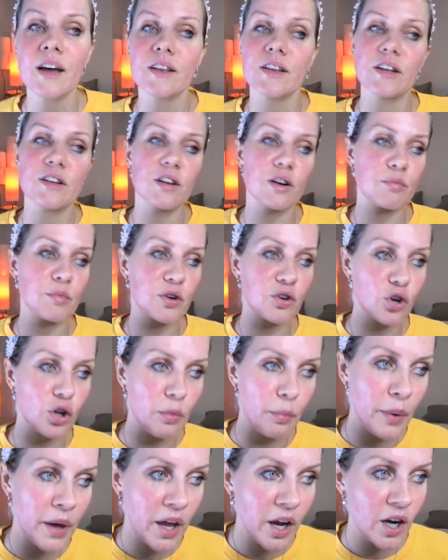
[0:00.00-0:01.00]
The
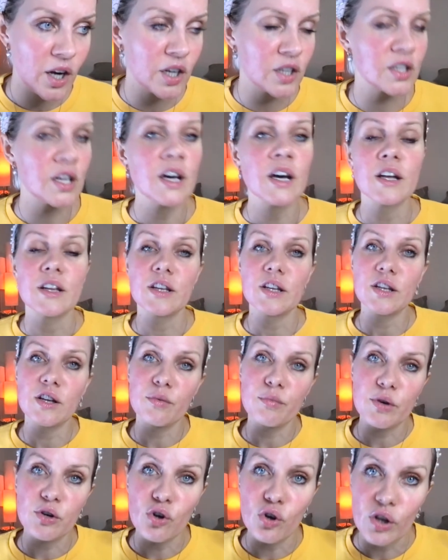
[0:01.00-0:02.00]
dermarolle beard, the
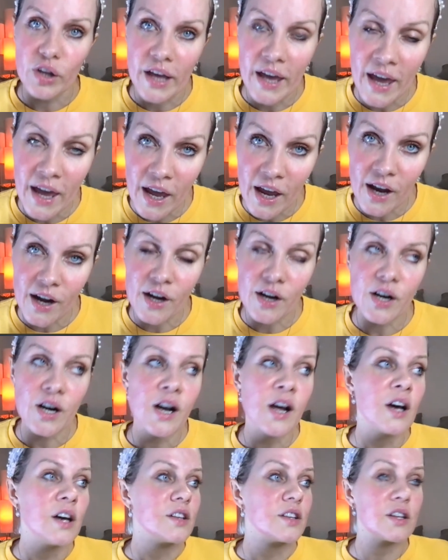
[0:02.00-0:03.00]
dermarolle
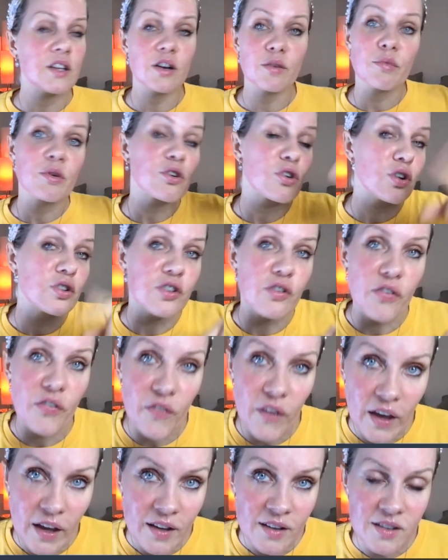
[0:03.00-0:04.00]
hair, the dermarolle the
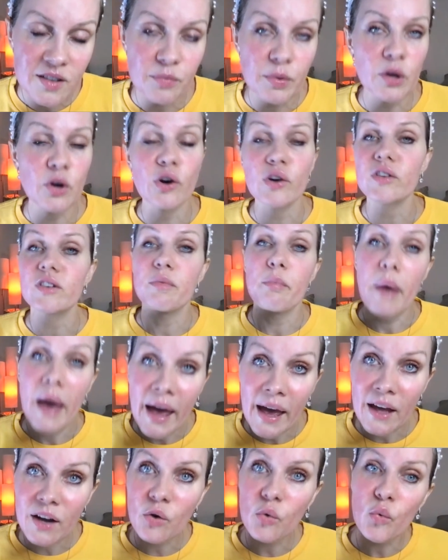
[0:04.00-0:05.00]
face, because
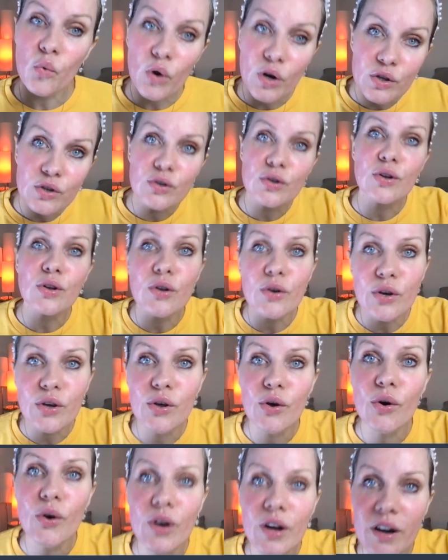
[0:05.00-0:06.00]
men want to look
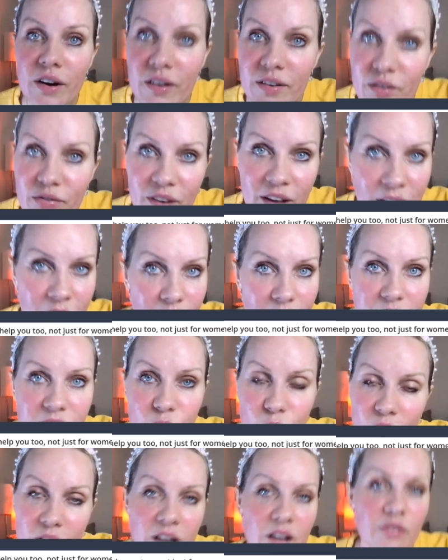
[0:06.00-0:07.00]
younger as
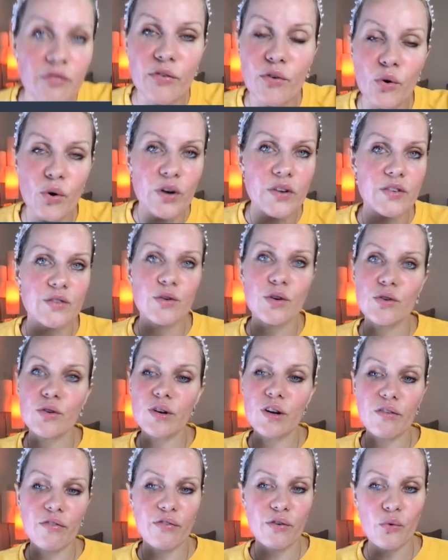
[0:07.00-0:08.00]
well, of course, not
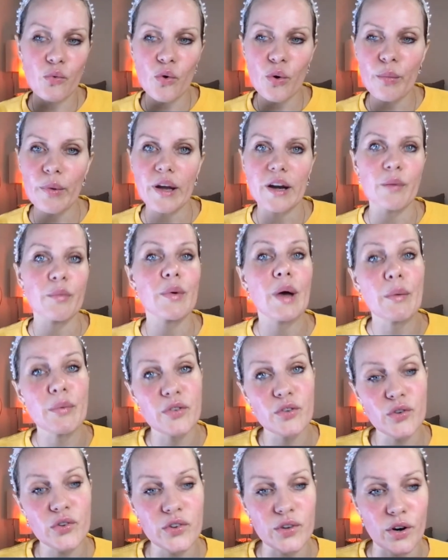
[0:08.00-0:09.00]
only for women. I'm
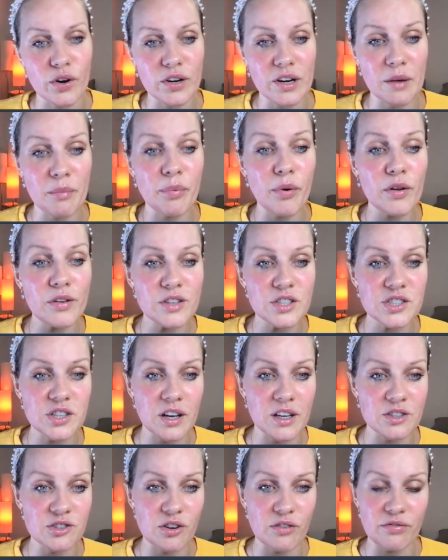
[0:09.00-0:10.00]
so sorry. I
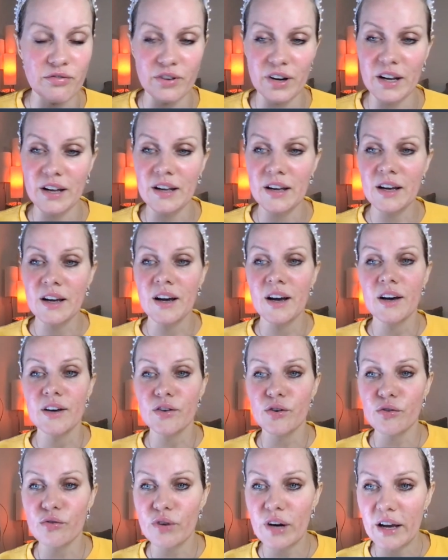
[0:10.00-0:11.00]
apologize, Jeffrey.
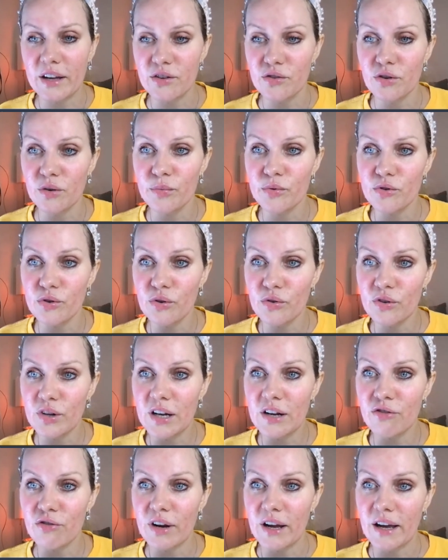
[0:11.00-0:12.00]
You're right. You're
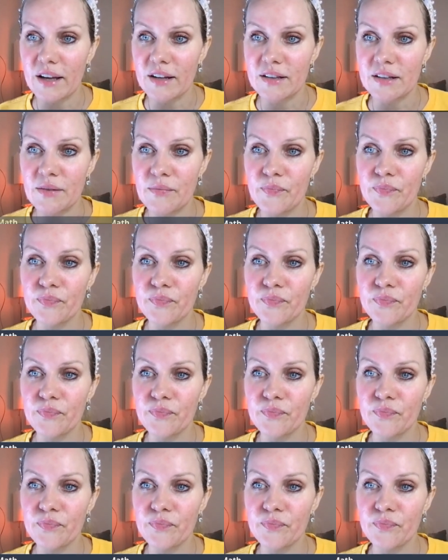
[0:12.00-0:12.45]
absolutely right.